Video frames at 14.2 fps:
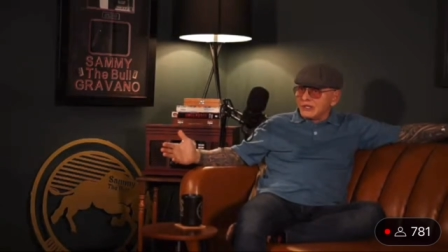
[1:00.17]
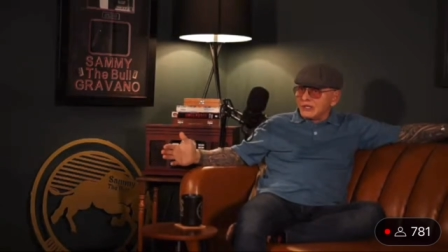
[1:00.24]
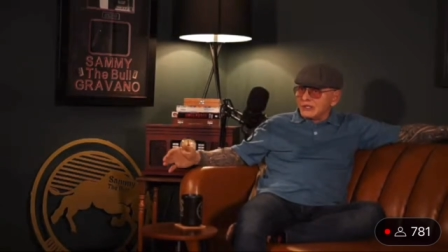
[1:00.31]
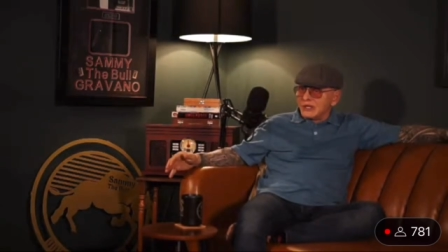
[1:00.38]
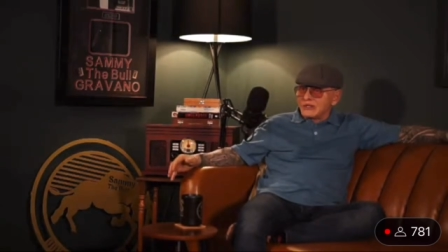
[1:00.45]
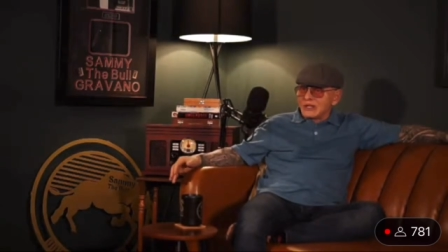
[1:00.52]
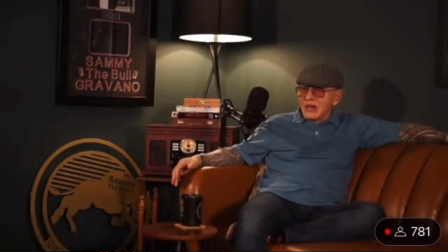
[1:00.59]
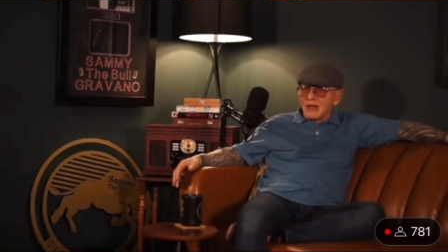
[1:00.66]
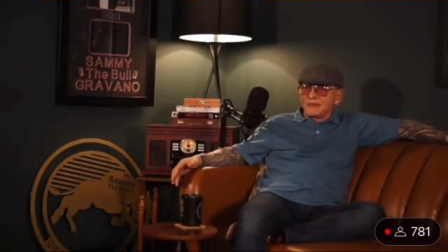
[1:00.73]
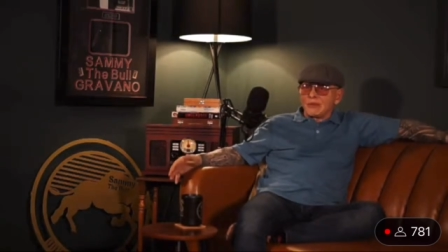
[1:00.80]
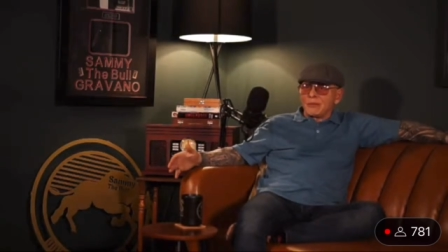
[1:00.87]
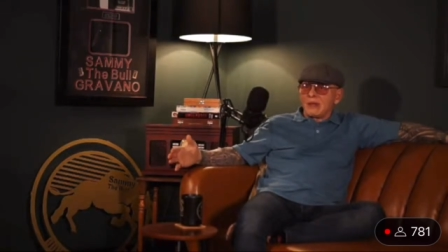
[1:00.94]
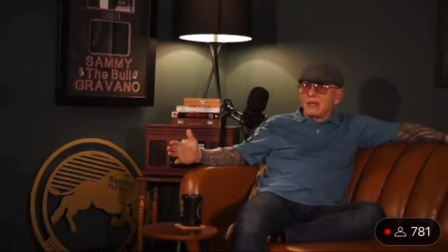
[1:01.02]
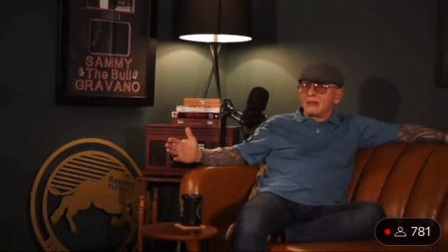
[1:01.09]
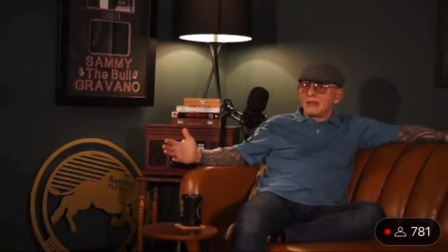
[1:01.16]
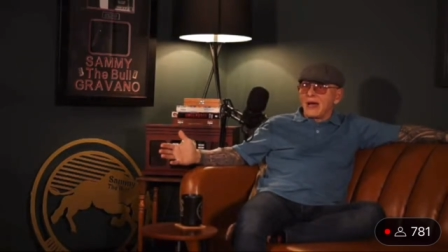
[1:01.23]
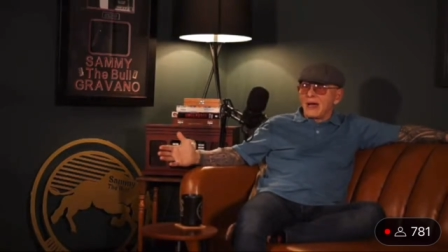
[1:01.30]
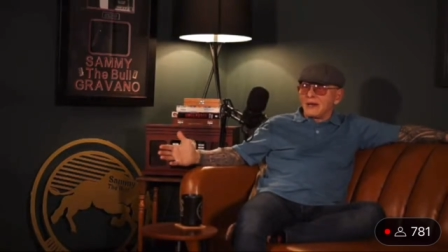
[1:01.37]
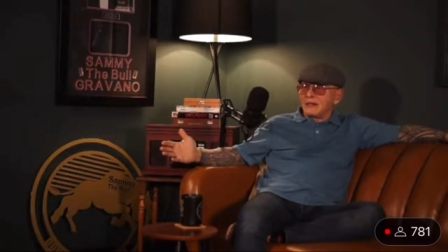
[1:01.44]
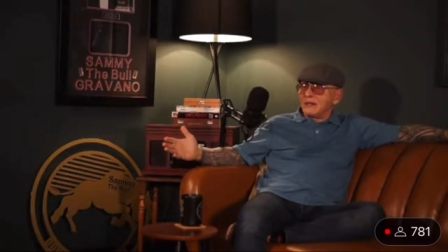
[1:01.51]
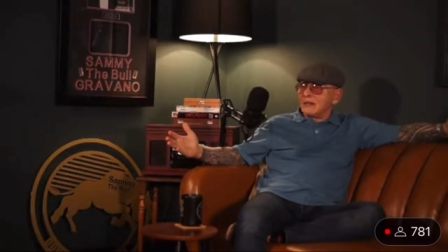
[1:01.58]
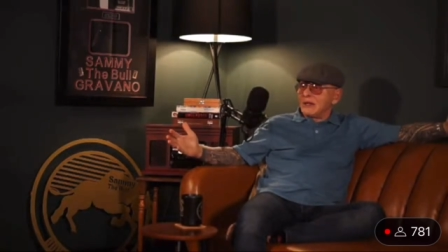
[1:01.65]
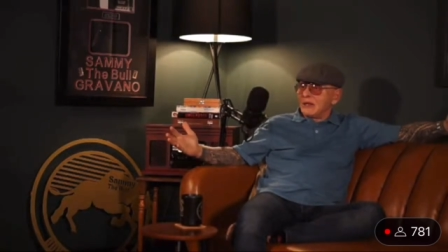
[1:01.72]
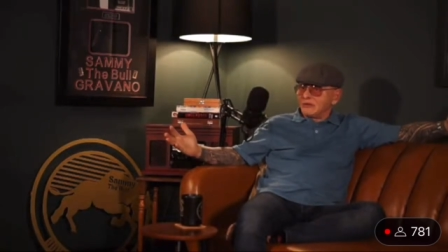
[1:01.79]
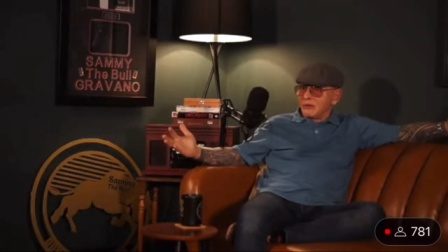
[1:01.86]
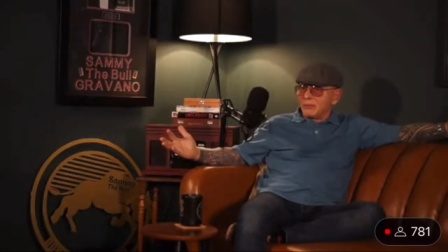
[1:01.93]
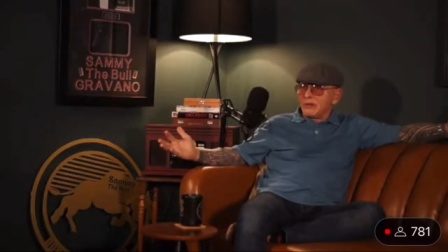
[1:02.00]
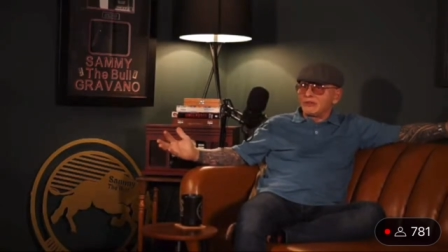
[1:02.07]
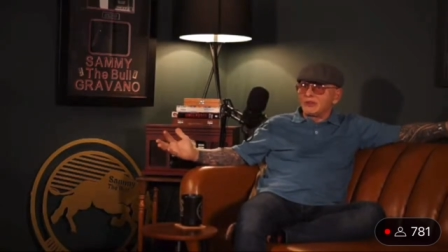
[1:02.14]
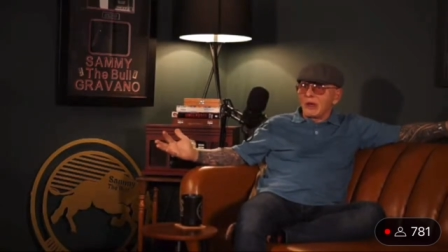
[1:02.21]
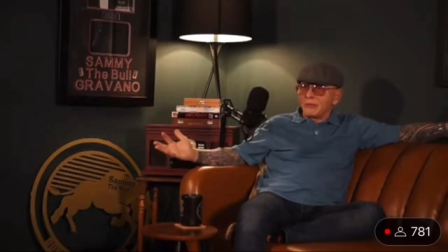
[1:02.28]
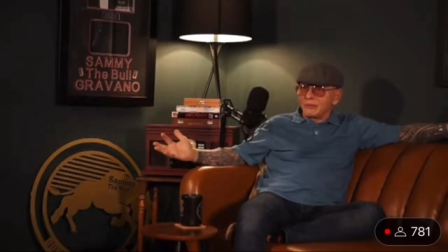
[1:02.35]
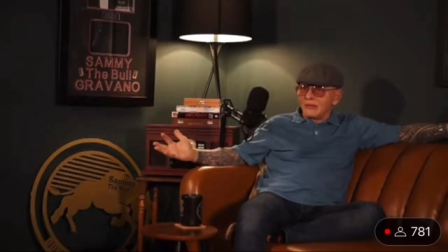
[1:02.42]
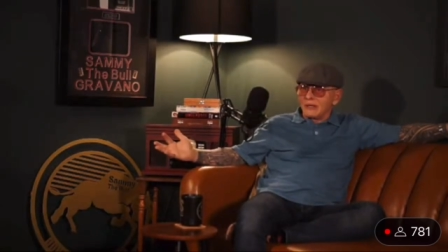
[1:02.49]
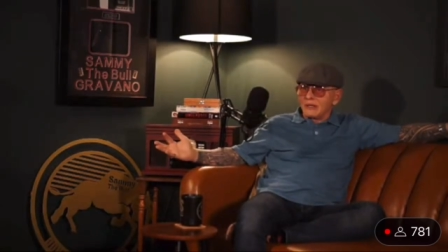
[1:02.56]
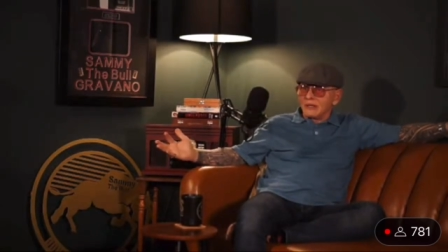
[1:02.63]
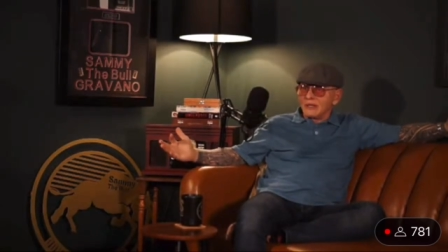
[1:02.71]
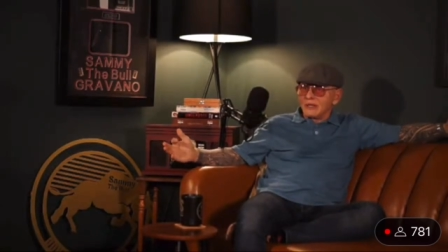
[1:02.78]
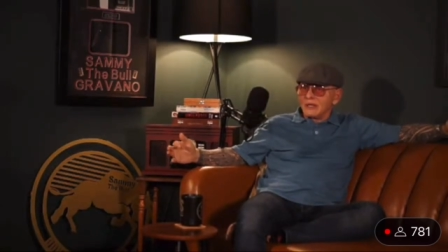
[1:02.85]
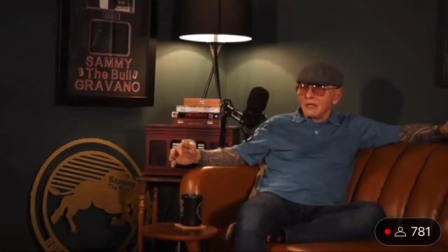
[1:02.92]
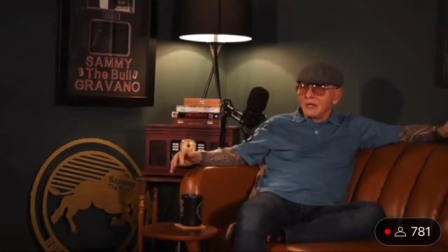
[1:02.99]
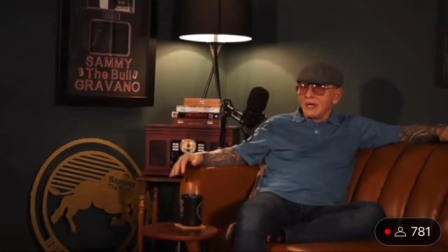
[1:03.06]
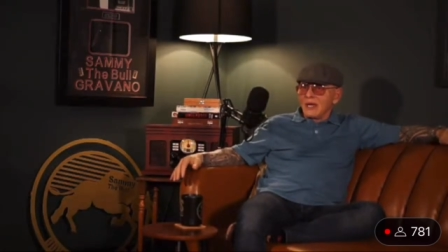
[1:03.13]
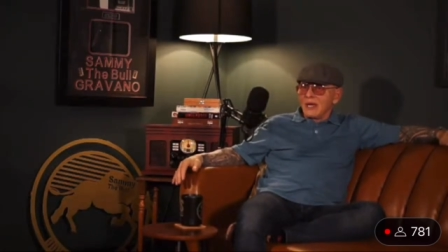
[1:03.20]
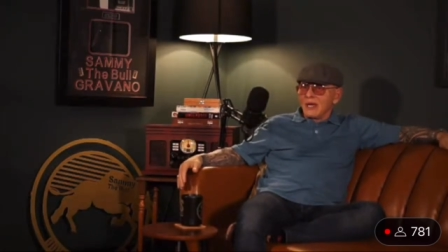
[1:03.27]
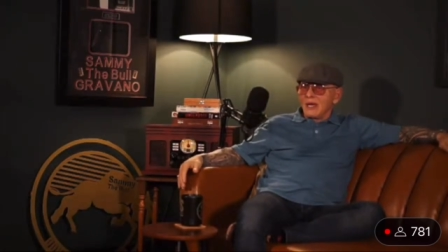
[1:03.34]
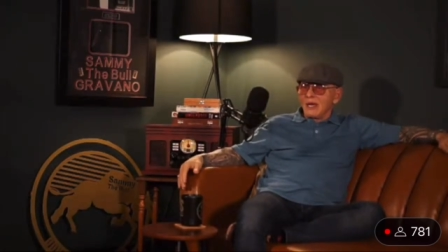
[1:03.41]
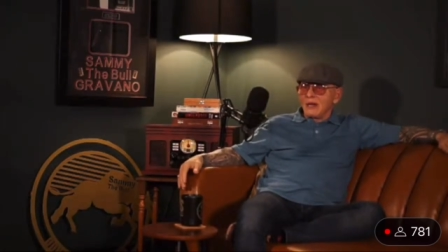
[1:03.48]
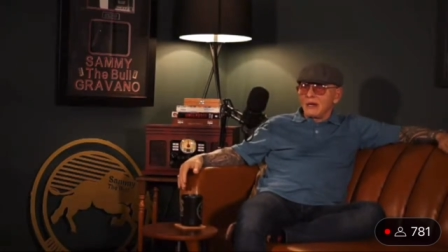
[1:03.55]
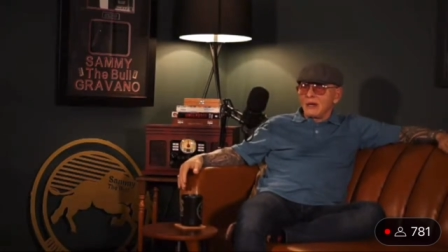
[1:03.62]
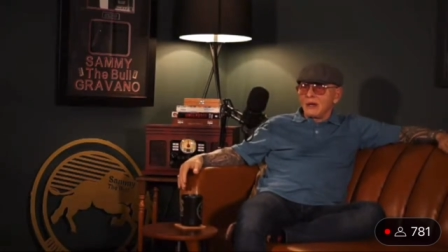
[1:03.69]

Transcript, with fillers: It doesn't have to be a lot, it has to be something and